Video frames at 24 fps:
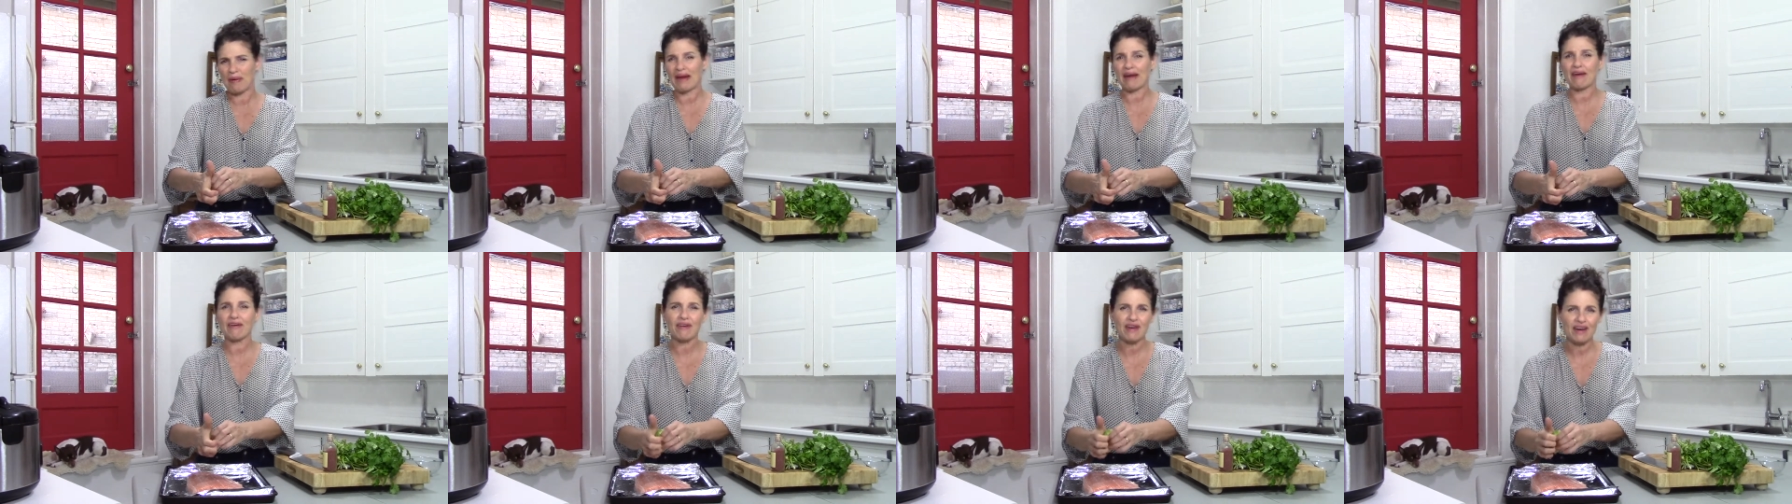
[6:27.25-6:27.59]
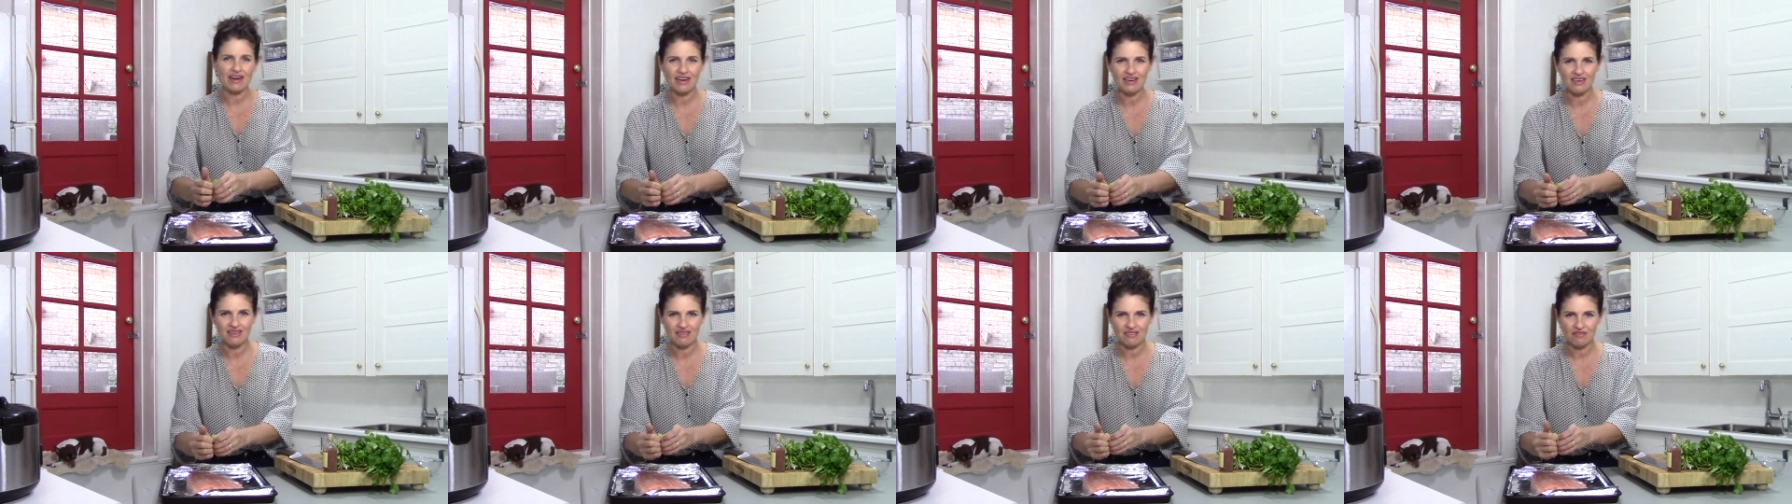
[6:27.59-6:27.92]

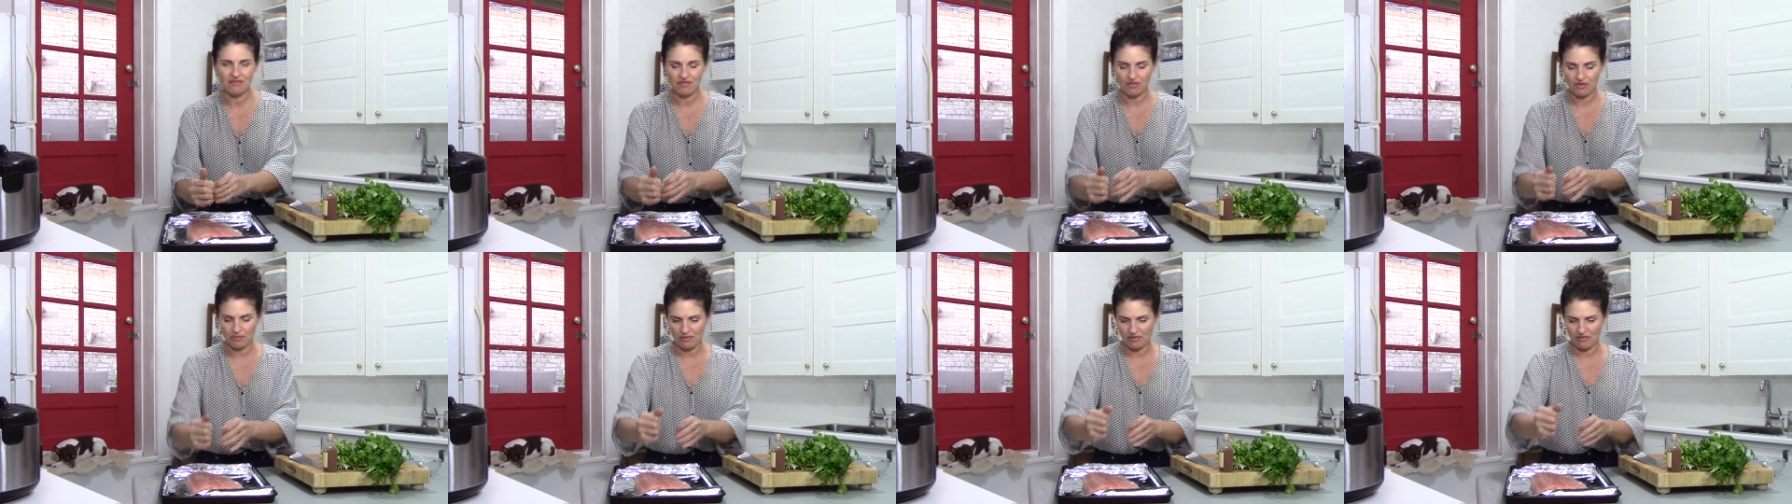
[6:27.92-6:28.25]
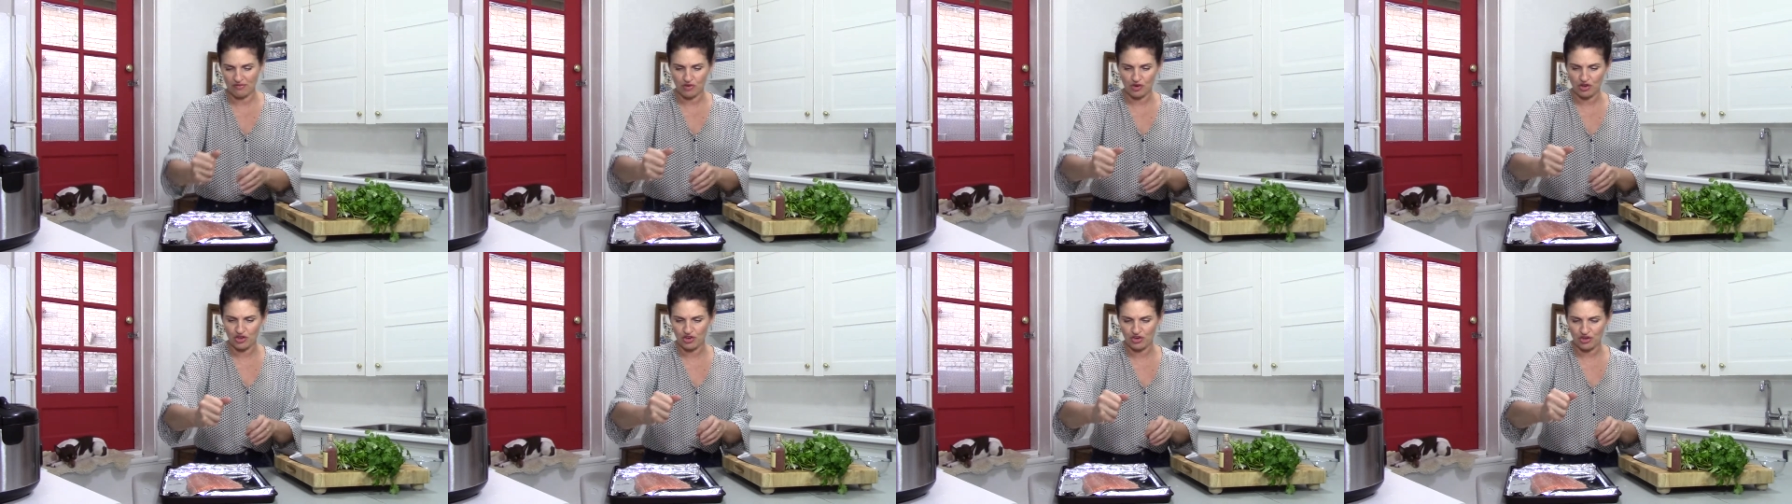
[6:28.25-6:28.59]
it for
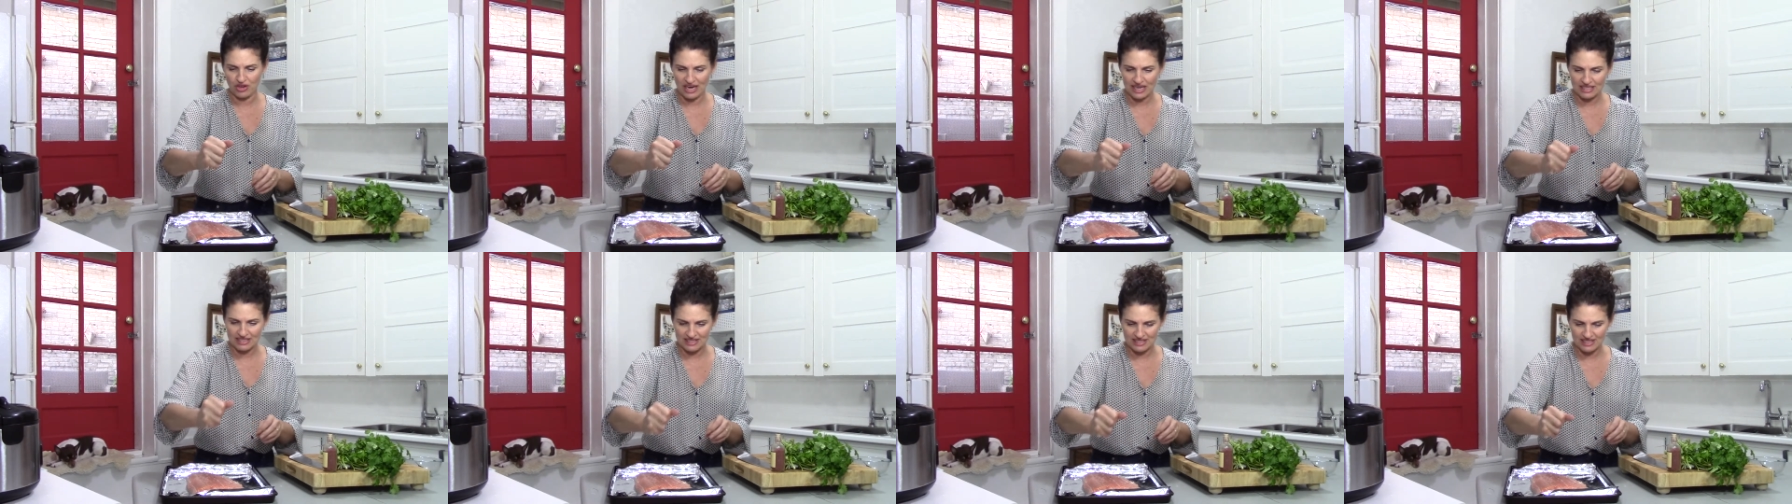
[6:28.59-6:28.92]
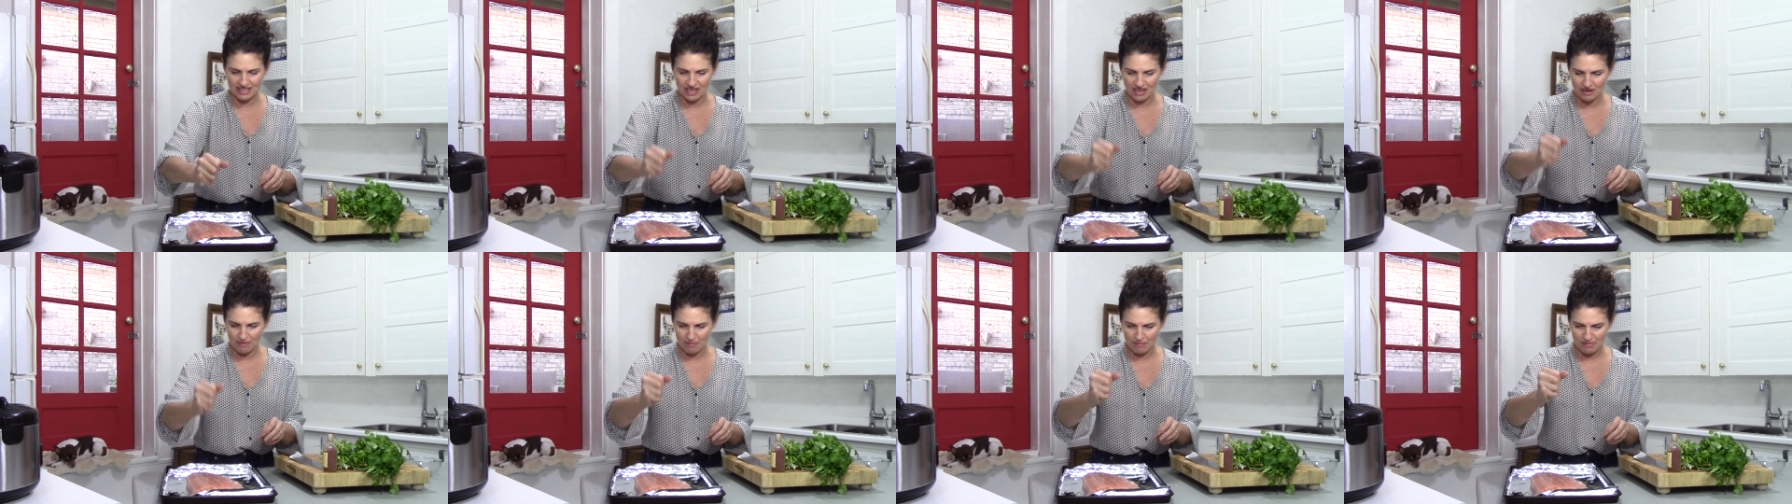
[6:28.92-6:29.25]
before your guests come,